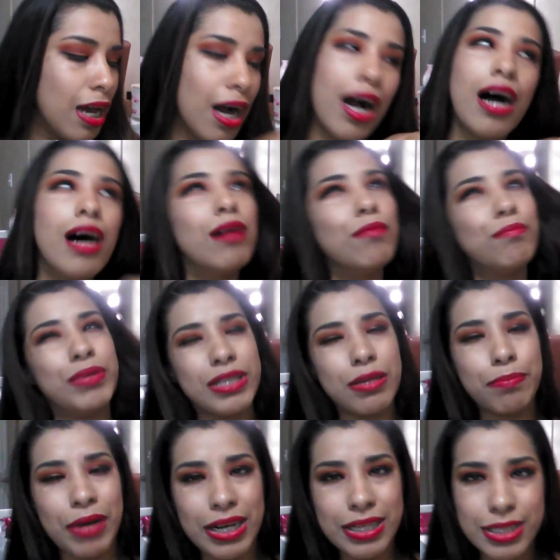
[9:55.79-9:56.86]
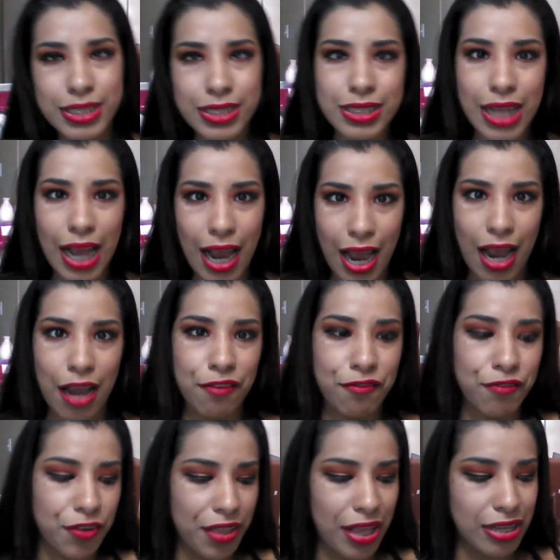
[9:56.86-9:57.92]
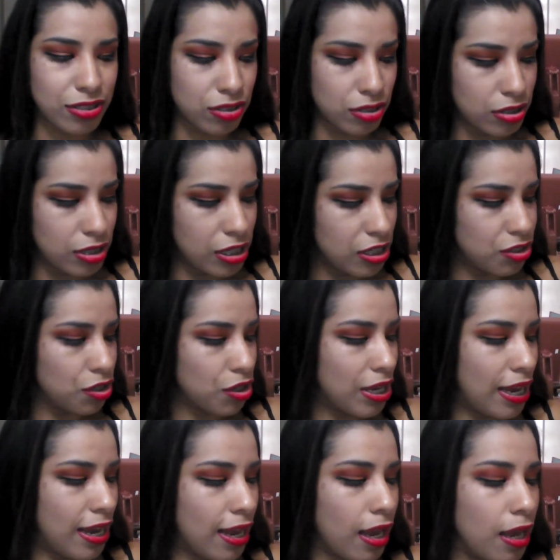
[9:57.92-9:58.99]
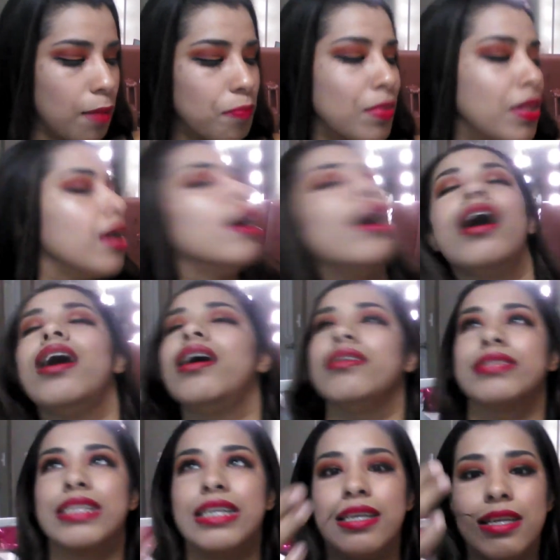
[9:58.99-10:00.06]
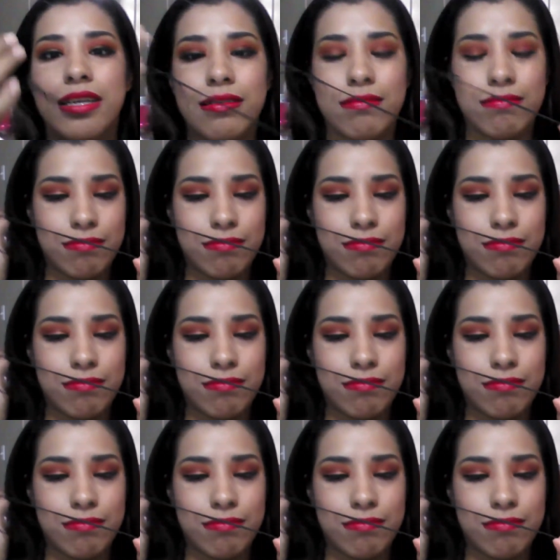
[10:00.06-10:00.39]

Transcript: um but the price is not high for that so it's okay um the